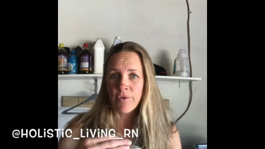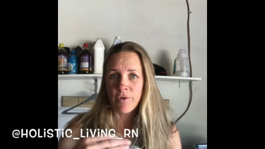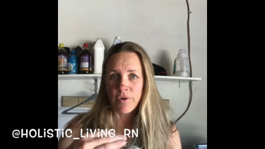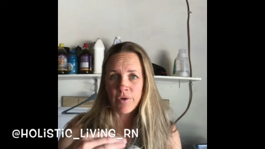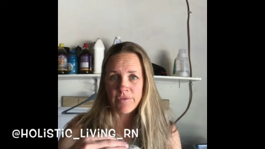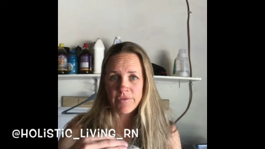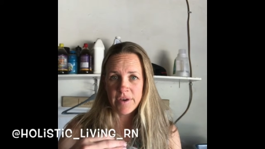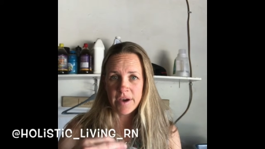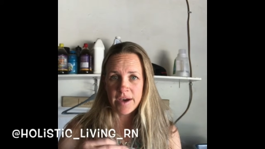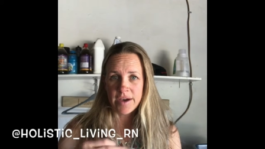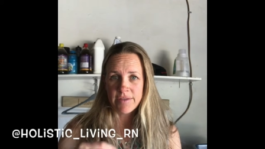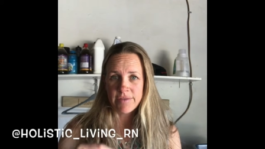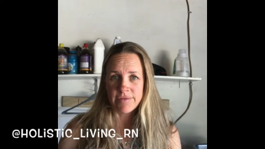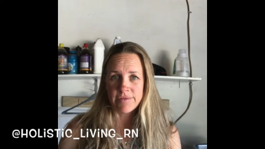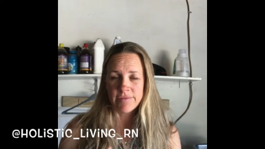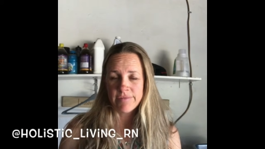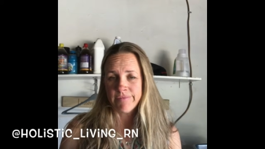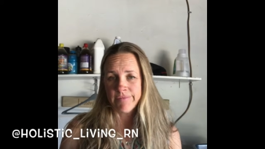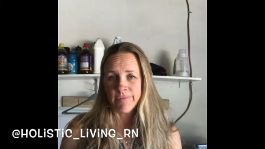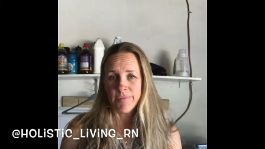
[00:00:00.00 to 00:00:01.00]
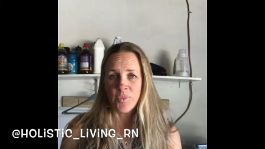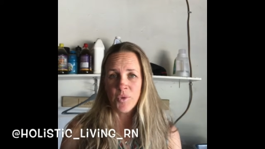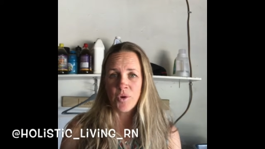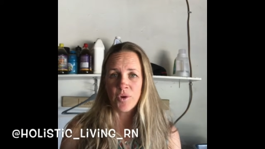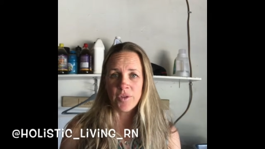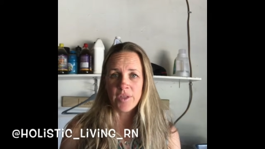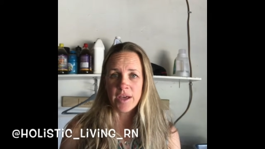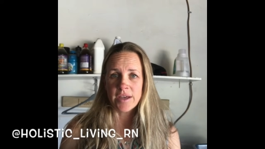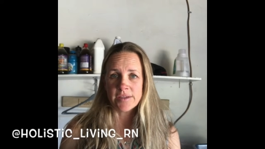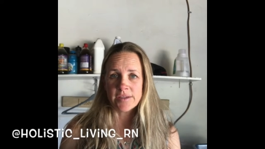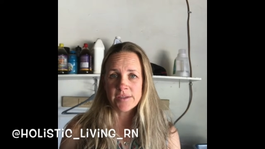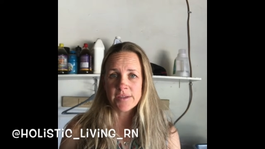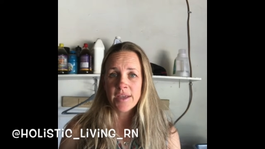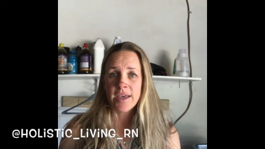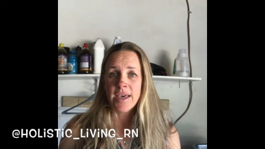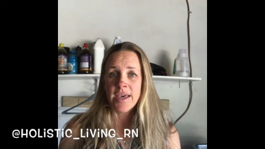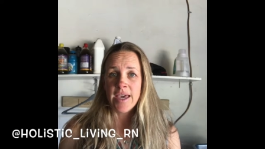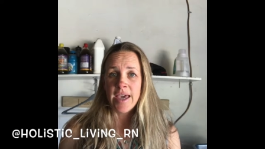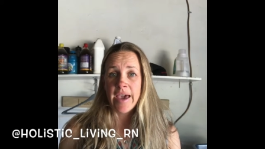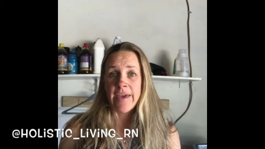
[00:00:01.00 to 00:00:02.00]
4, 5, more or less.
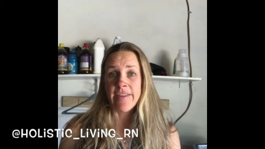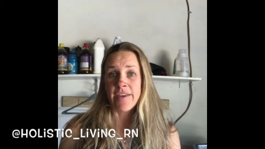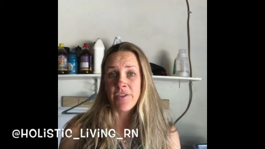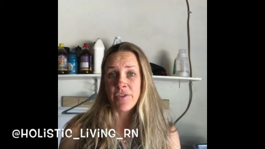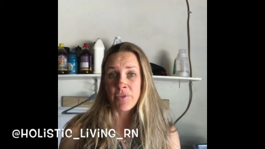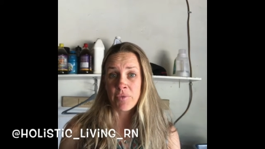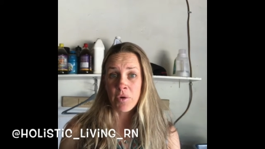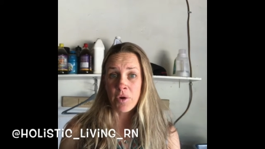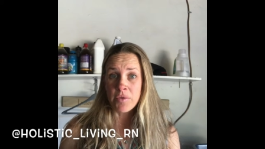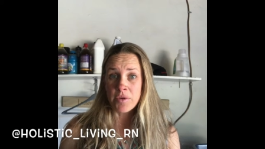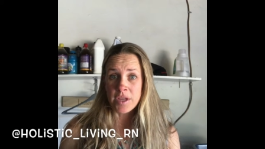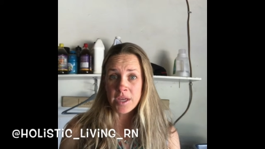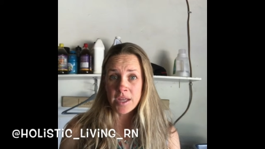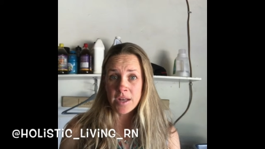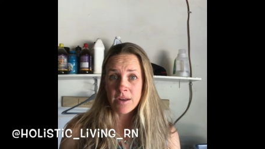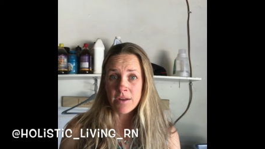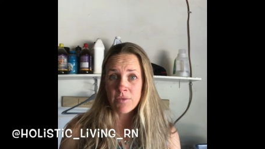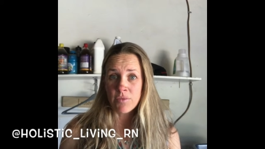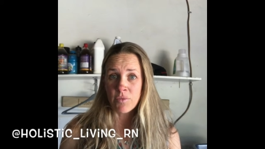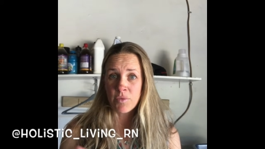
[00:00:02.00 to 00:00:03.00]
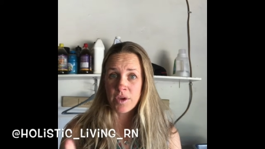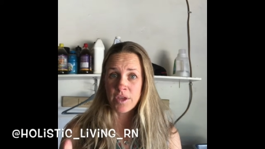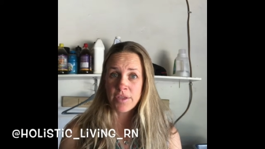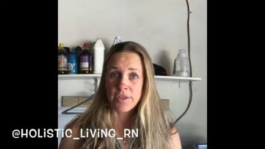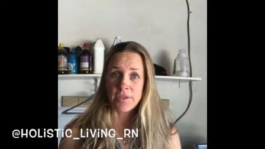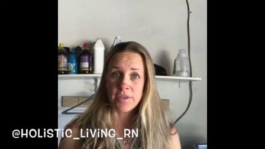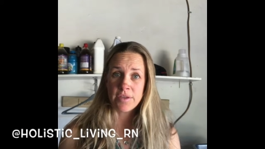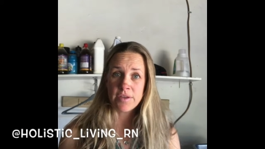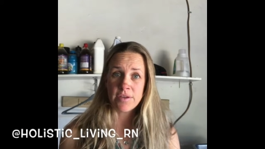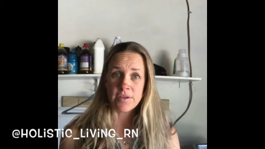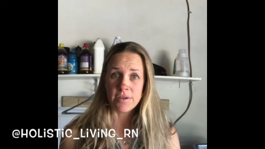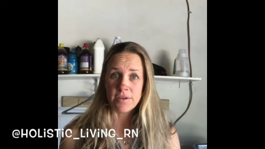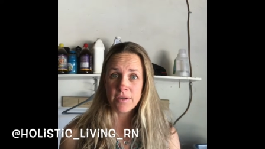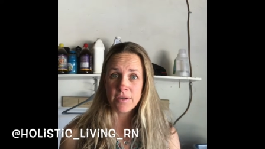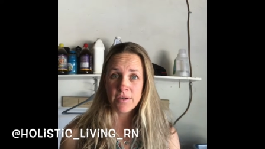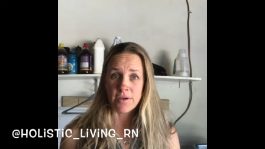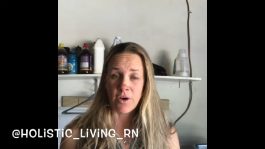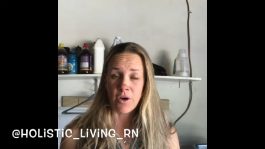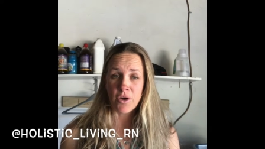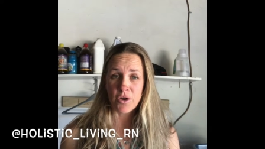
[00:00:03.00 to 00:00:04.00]
And then throw it in with
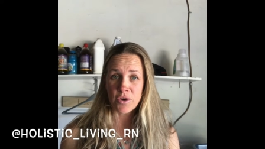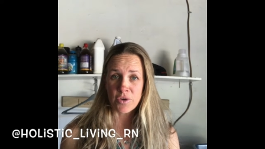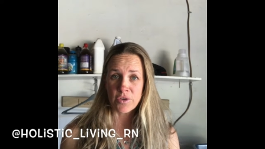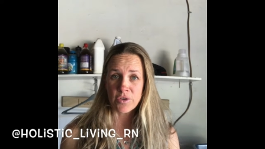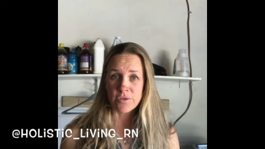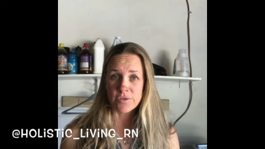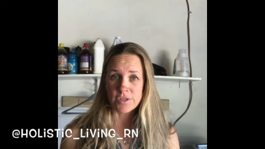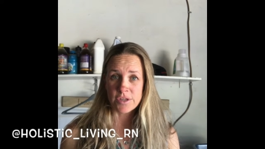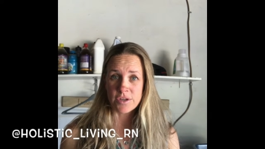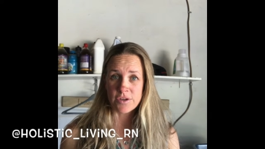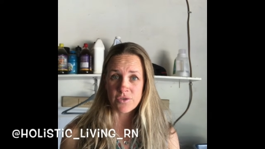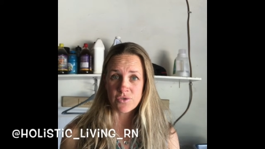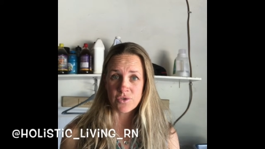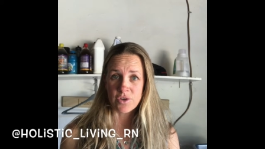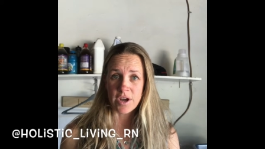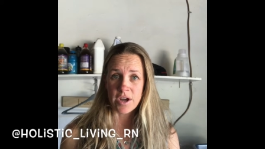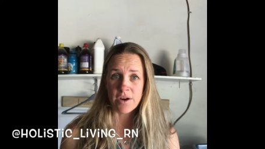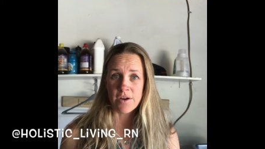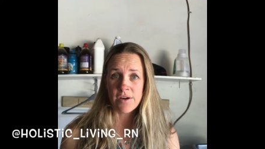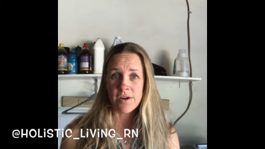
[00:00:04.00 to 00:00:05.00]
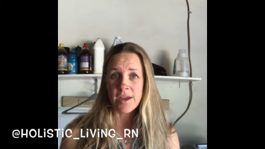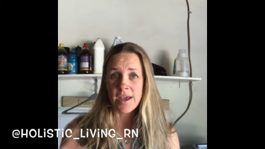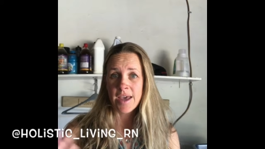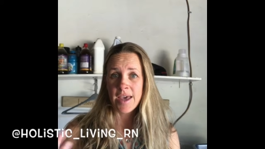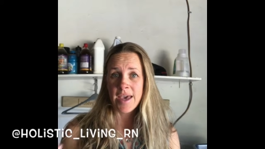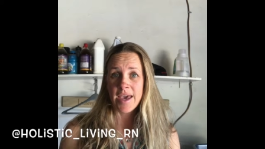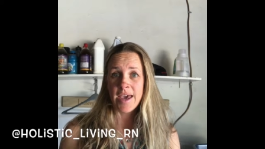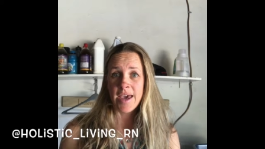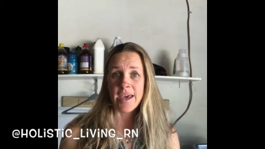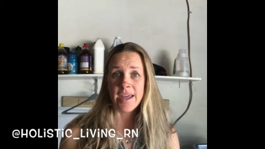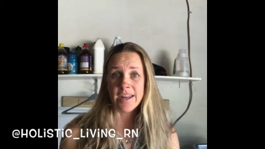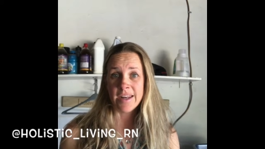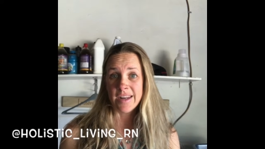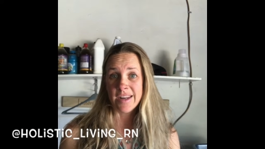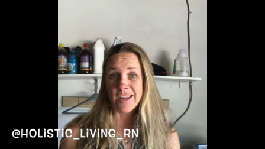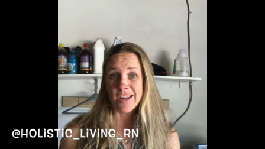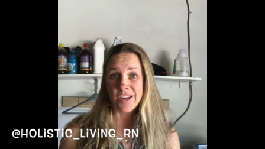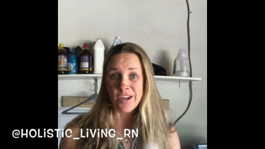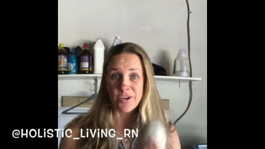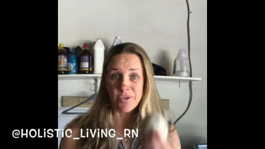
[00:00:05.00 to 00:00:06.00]
all your clothes in your dryer,
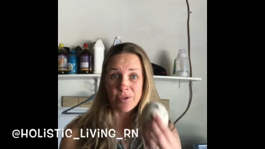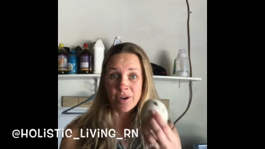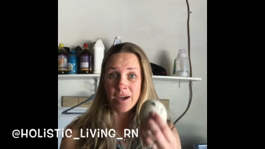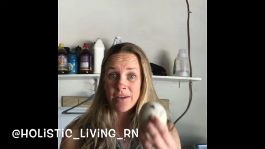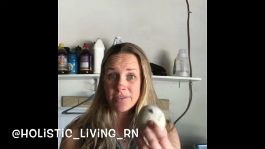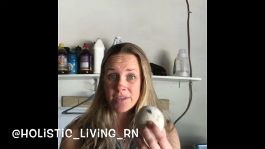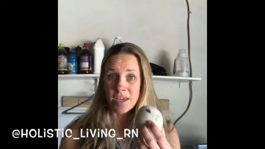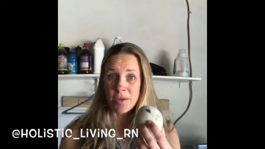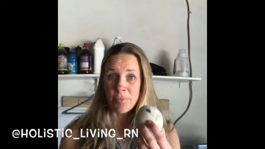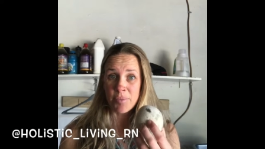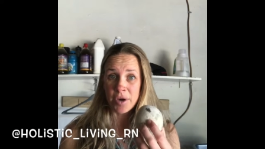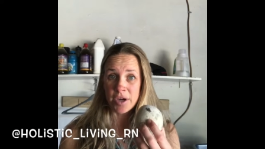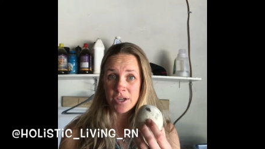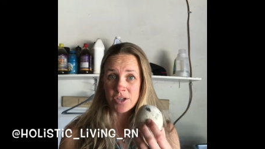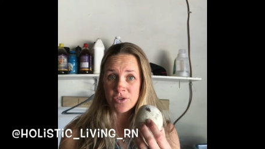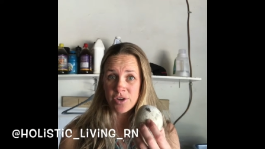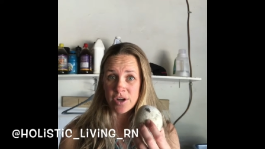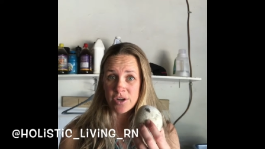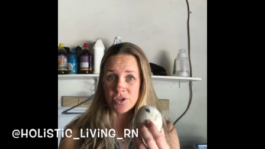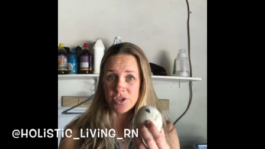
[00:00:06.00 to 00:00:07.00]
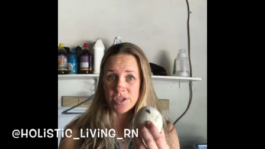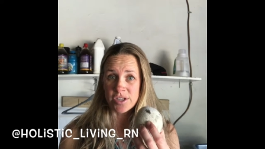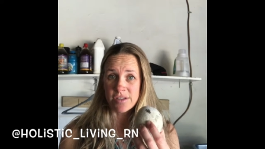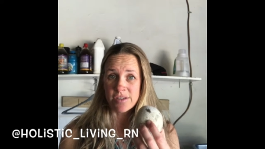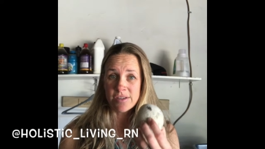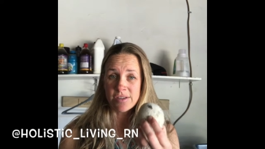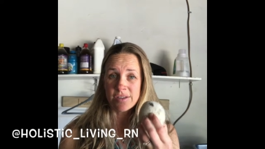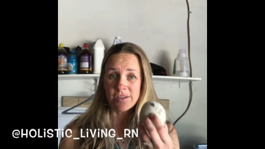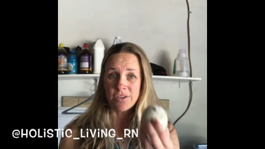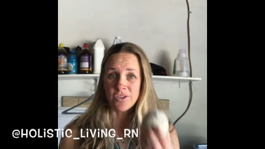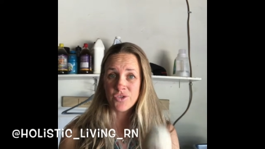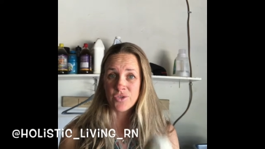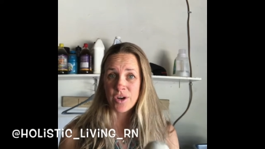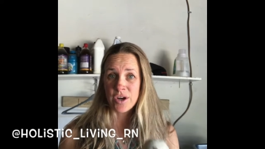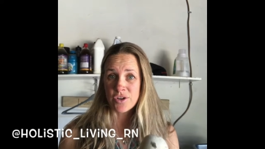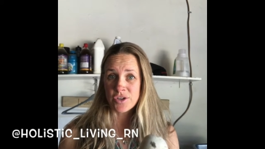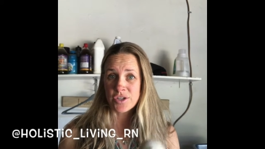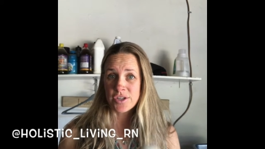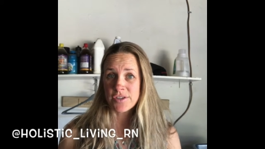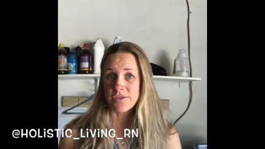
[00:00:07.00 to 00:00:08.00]
and don't have to keep buying dryer sheets.
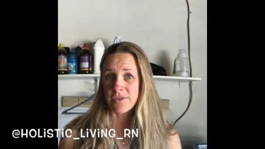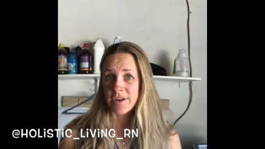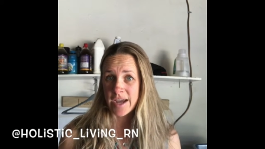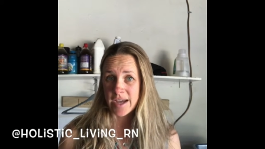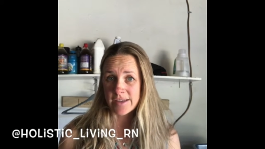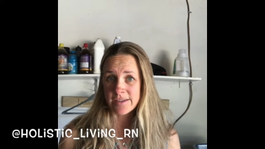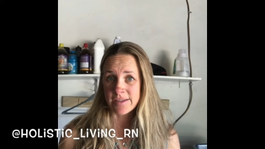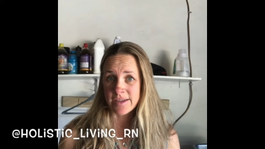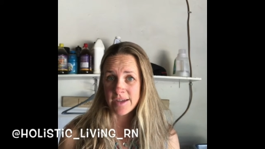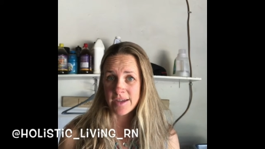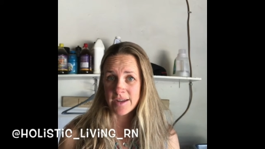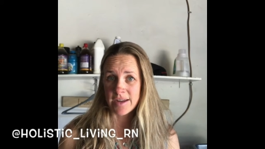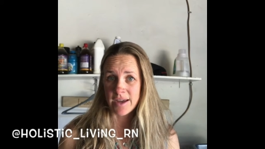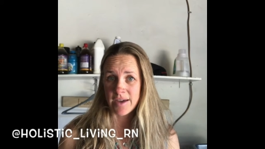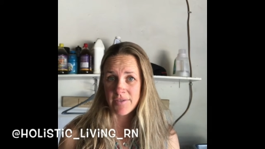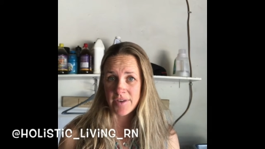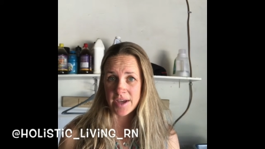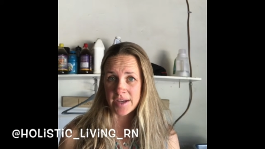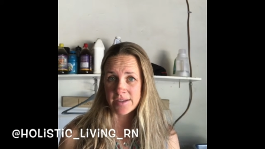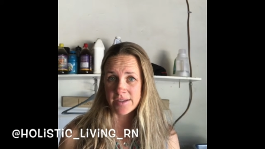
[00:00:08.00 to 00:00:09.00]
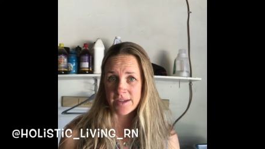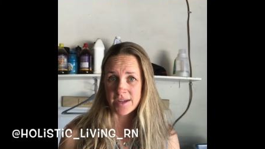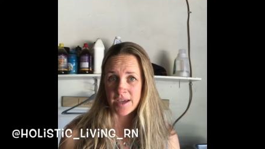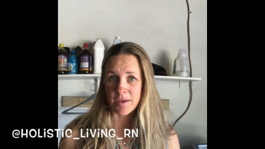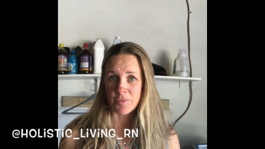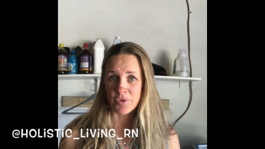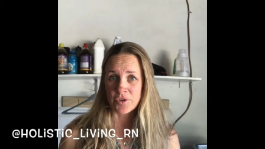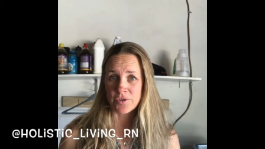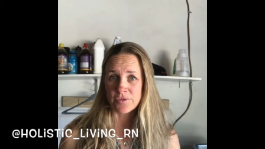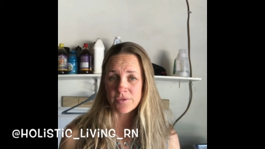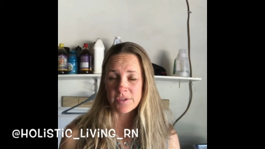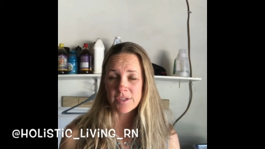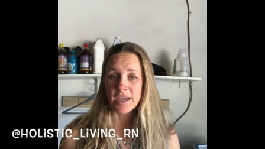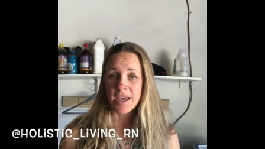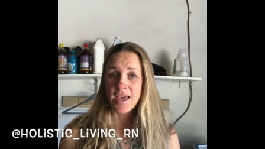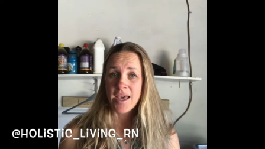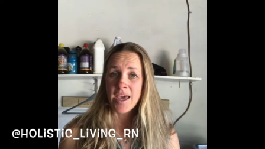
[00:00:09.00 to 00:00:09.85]
Dryer sheets are nasty and have nasty chemicals,